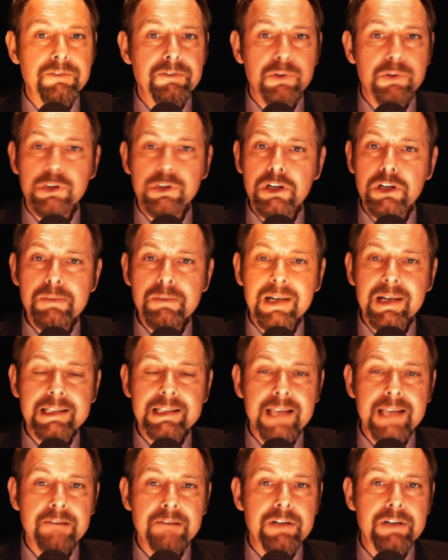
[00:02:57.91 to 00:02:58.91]
for
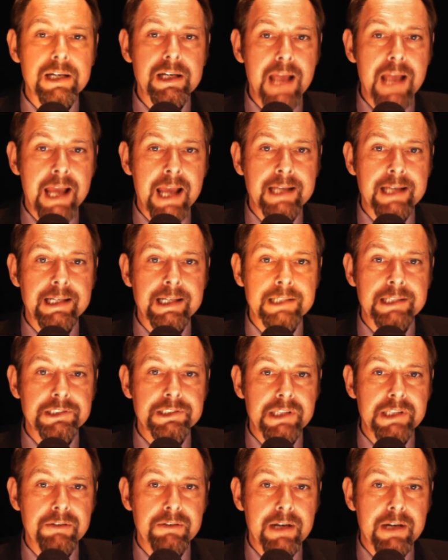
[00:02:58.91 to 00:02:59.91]
humanitarian aid
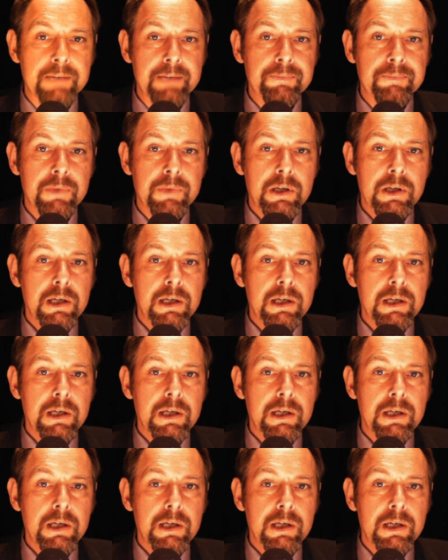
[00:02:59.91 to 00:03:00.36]
in Syria.